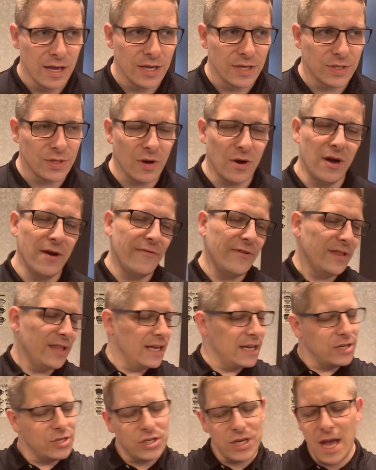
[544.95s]
So
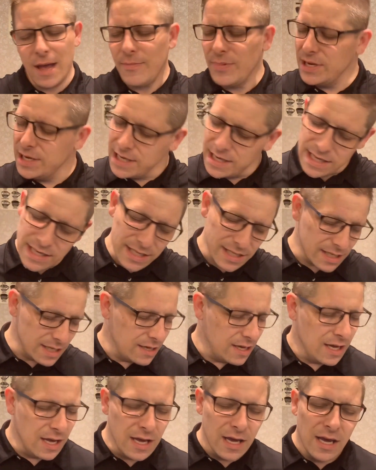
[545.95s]
everything in Japanese, and
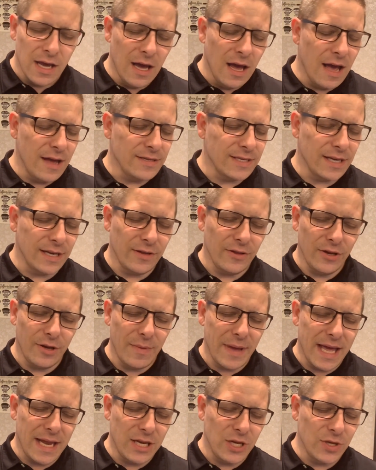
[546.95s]
I was like, look,
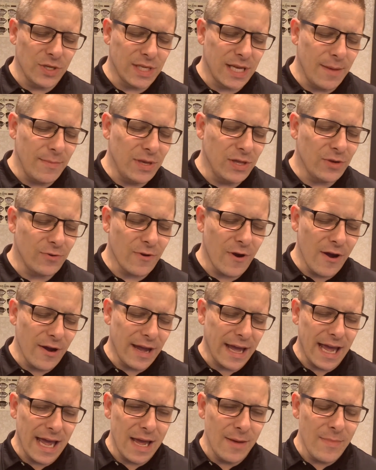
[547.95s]
man, you sent me the wrong
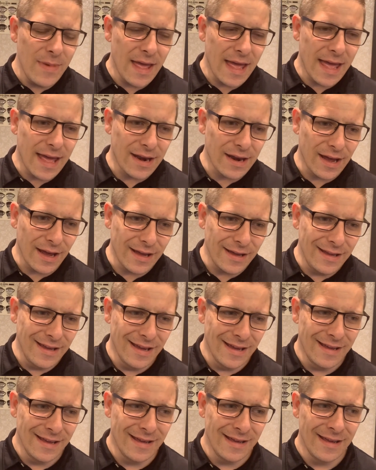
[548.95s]
game, and
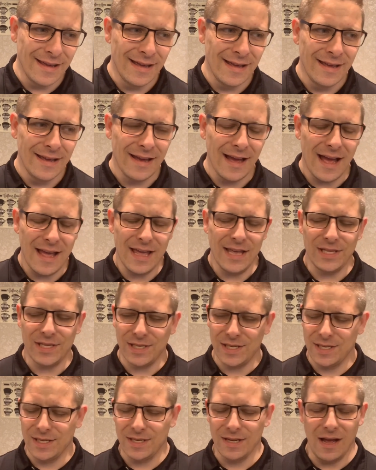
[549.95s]

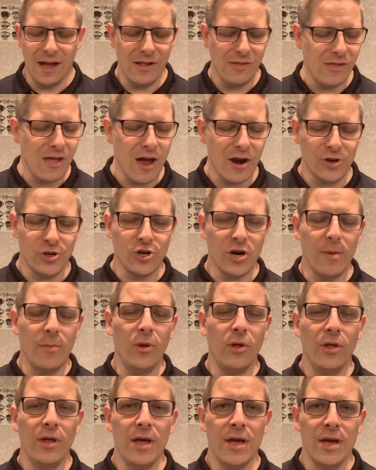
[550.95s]
it's a lot of
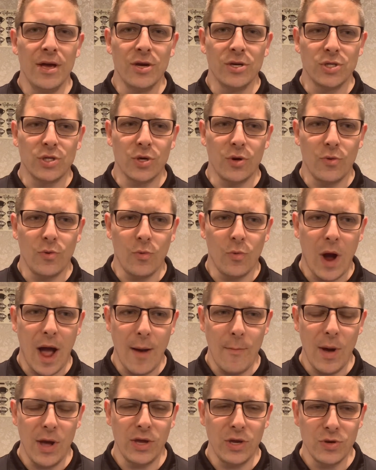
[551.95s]
trouble. So how
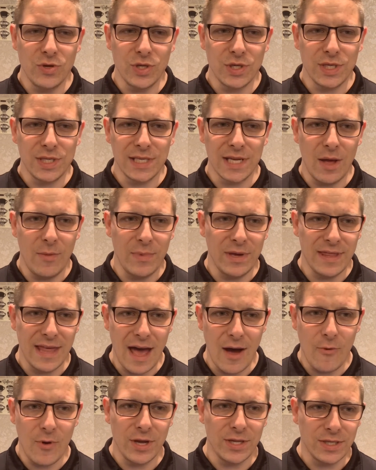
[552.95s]
about you just sell me
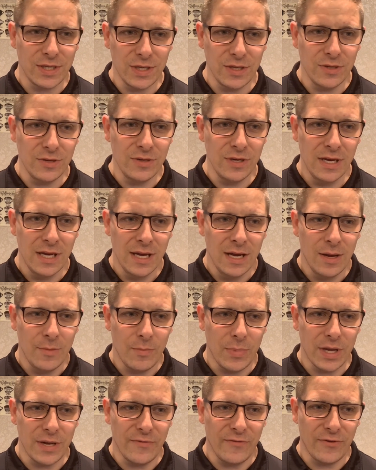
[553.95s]
that one too,
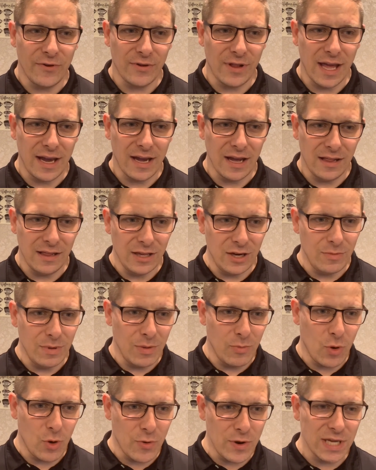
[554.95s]
but for like a little
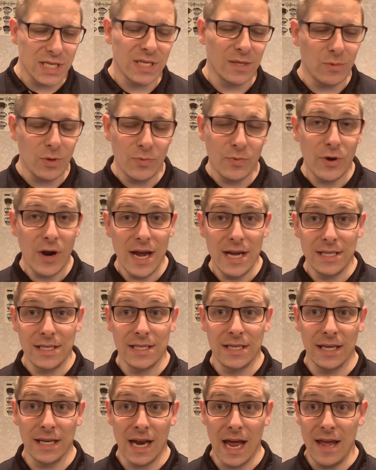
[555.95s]
bit more reasonable
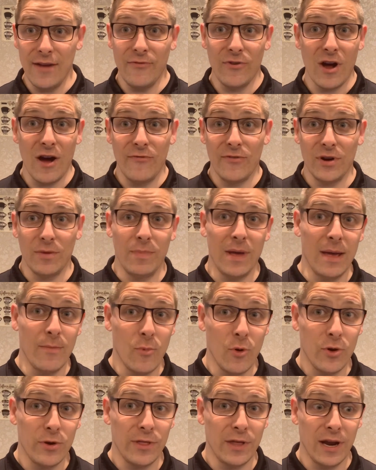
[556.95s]
price? And I even offered to pay
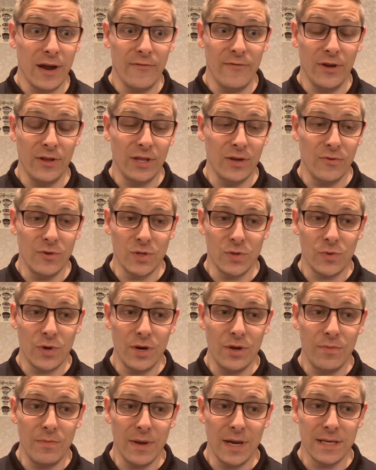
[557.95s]
more than I felt it was
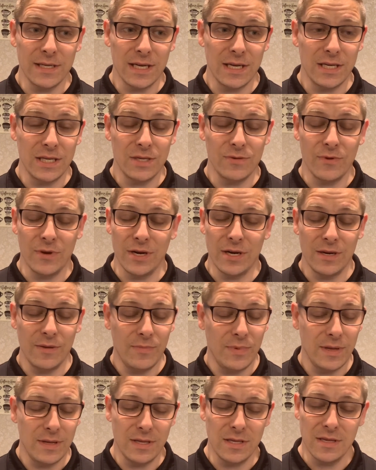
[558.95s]
worth because I just
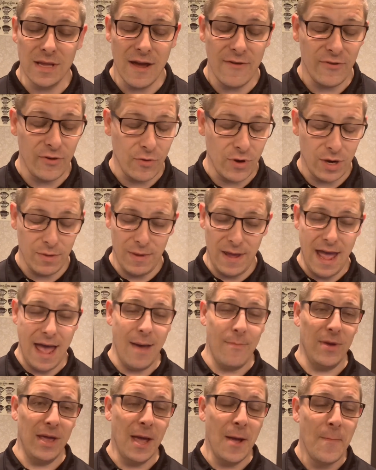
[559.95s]
wanted everyone to be
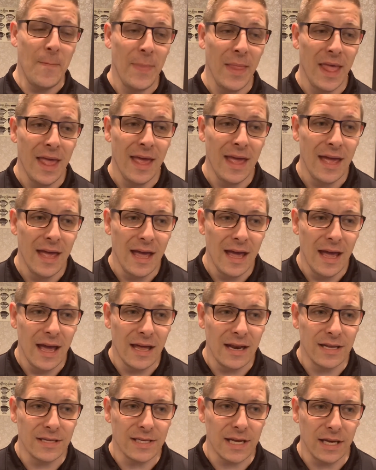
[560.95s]
happy.
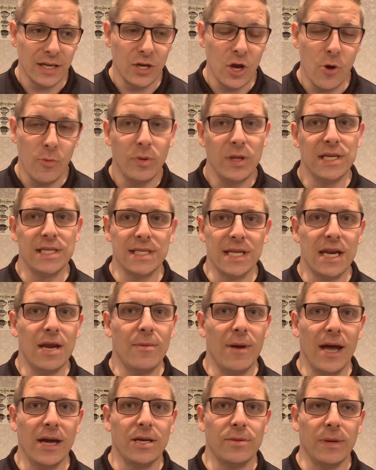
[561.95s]
And he's like, no, please send it
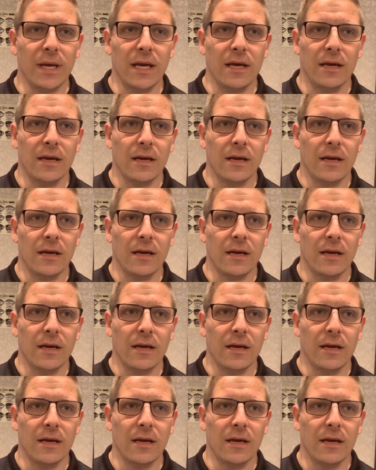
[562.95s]
back to me.